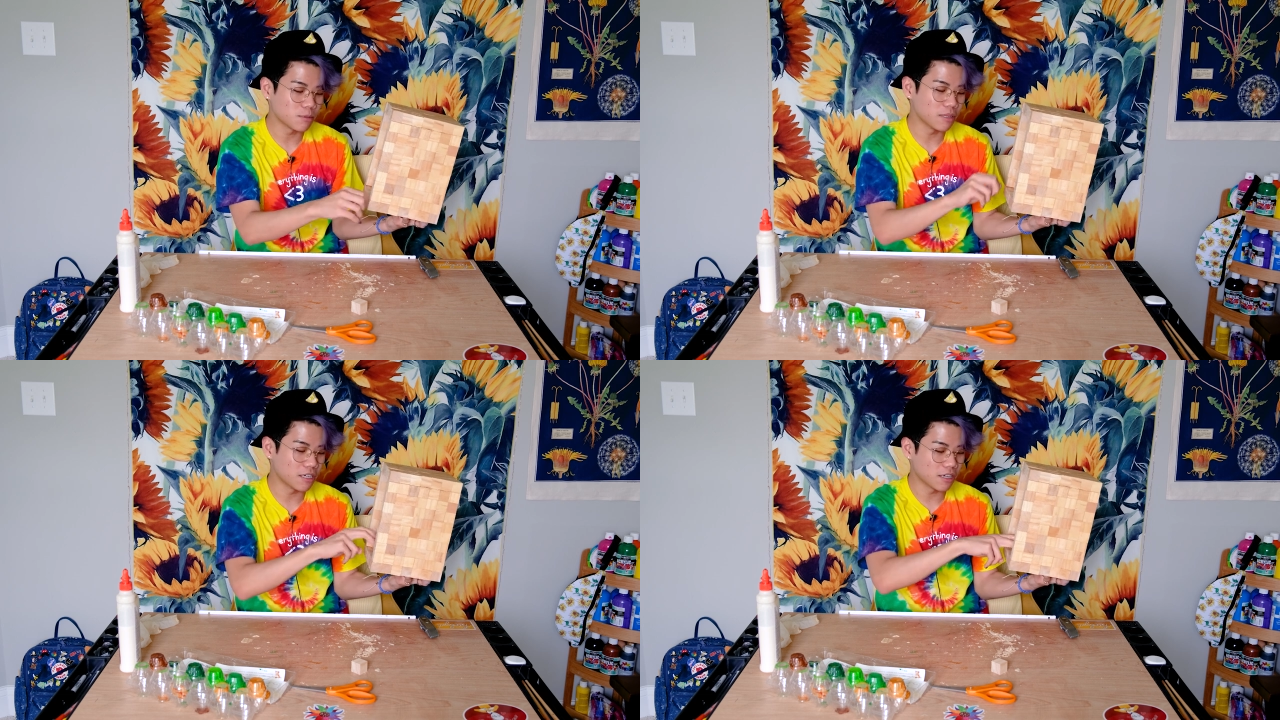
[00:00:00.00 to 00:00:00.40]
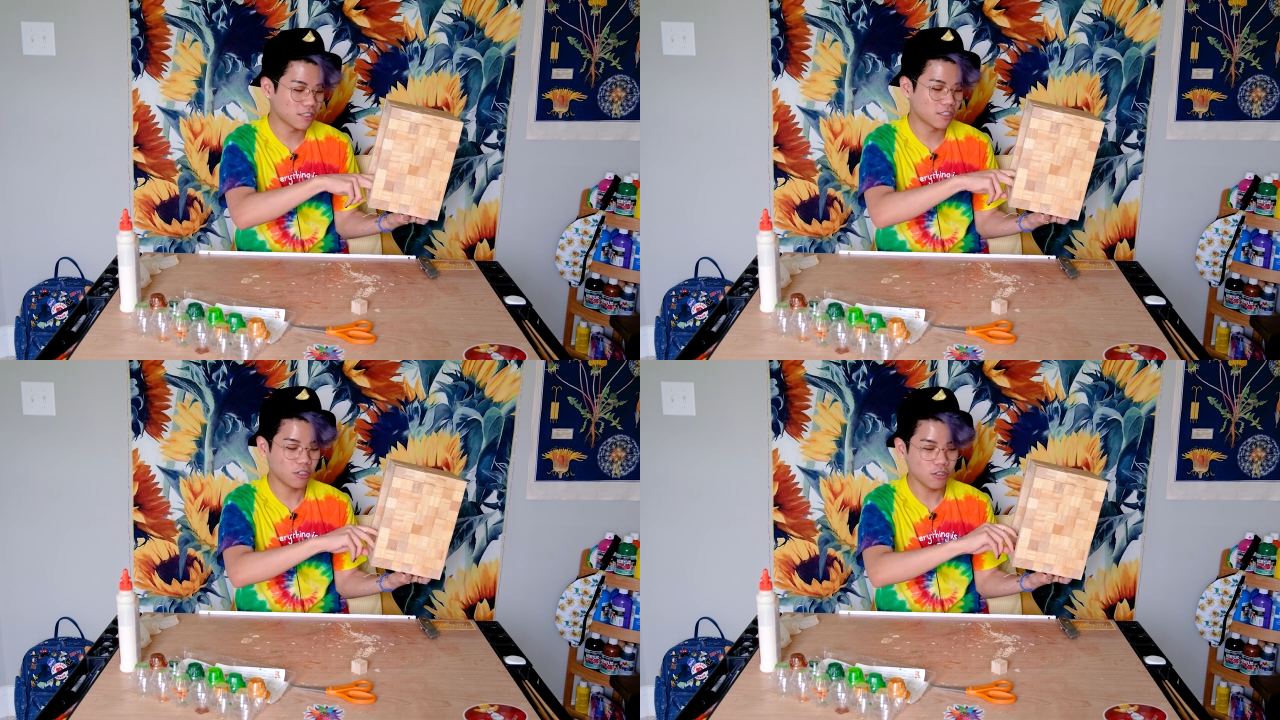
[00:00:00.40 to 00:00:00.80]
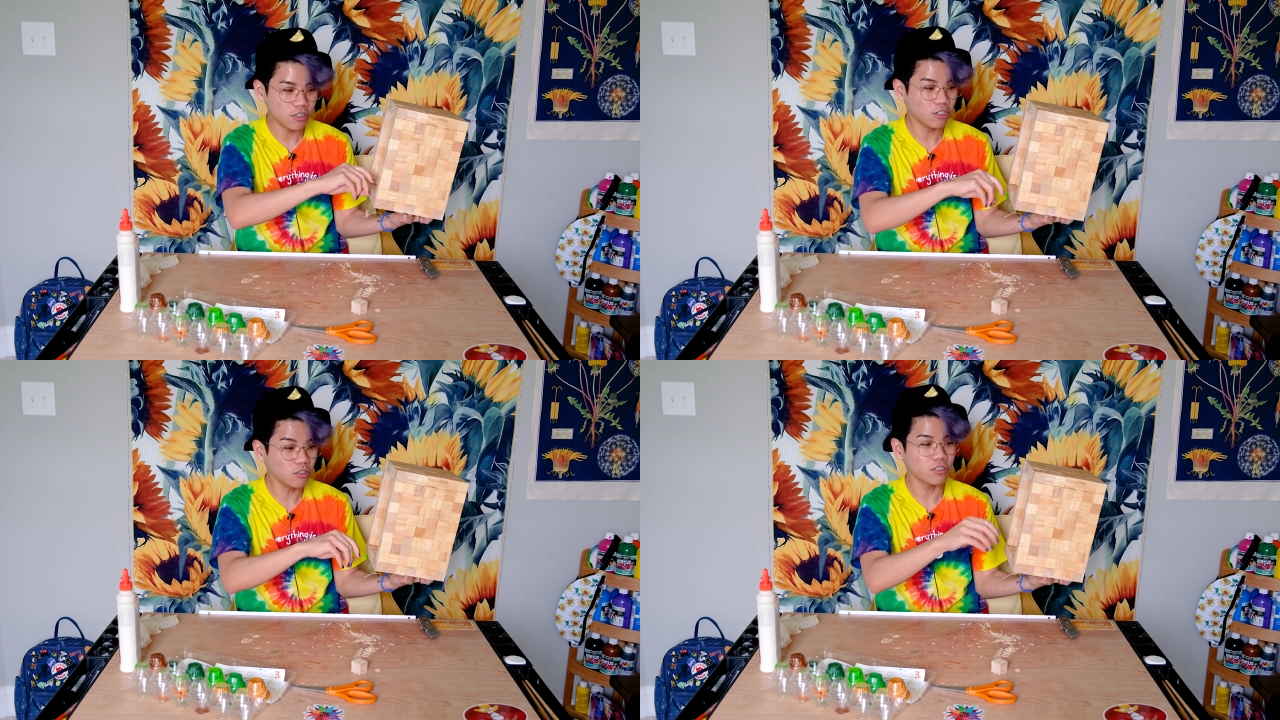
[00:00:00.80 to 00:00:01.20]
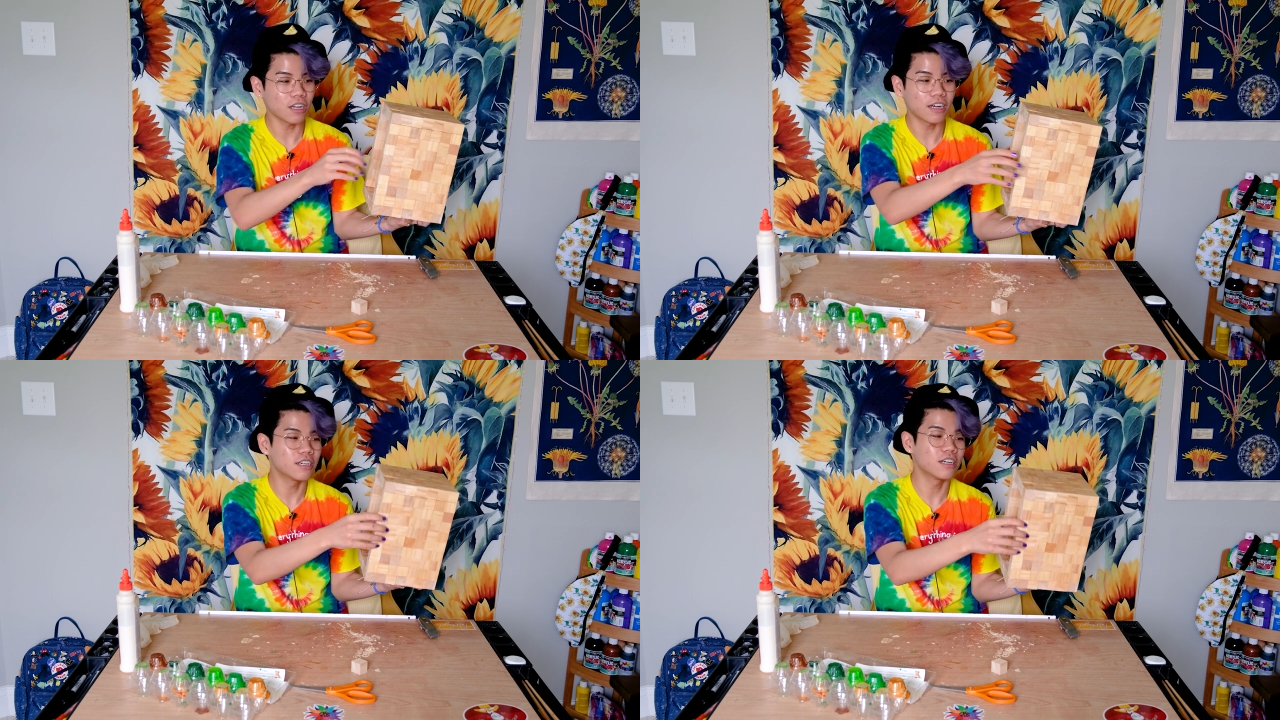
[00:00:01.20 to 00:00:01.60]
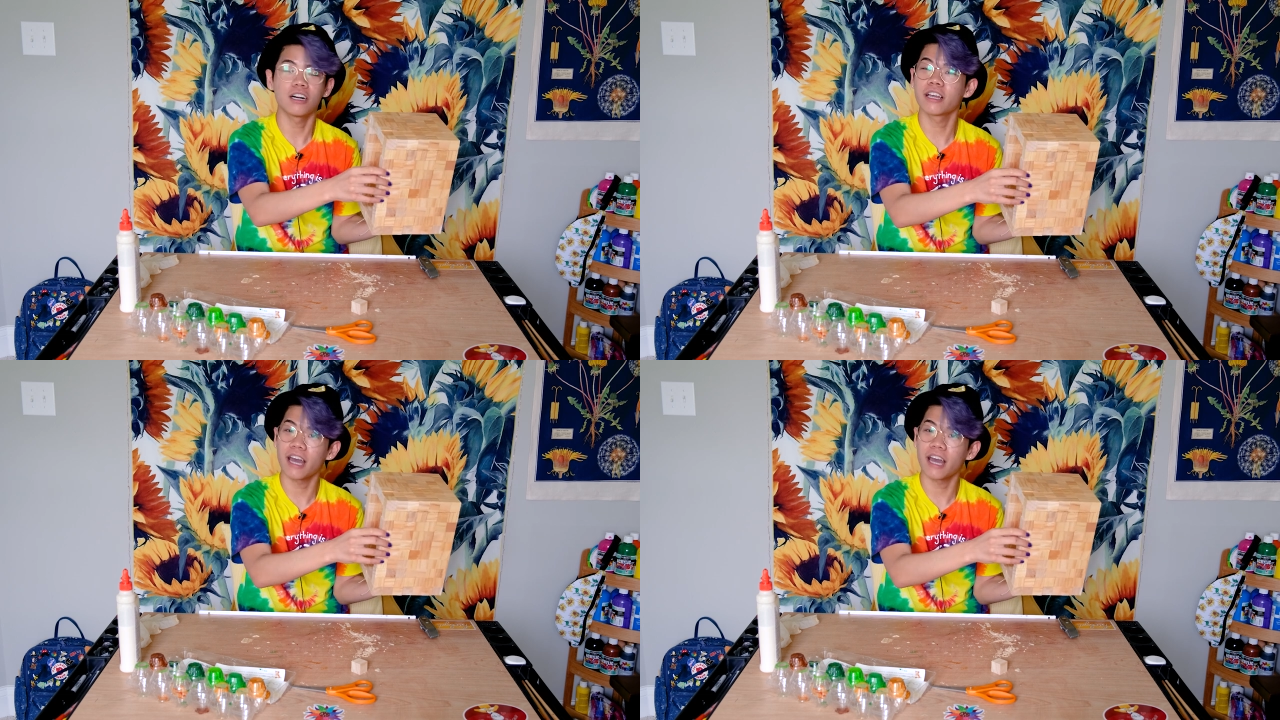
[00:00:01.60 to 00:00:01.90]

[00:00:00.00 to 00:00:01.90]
because there's a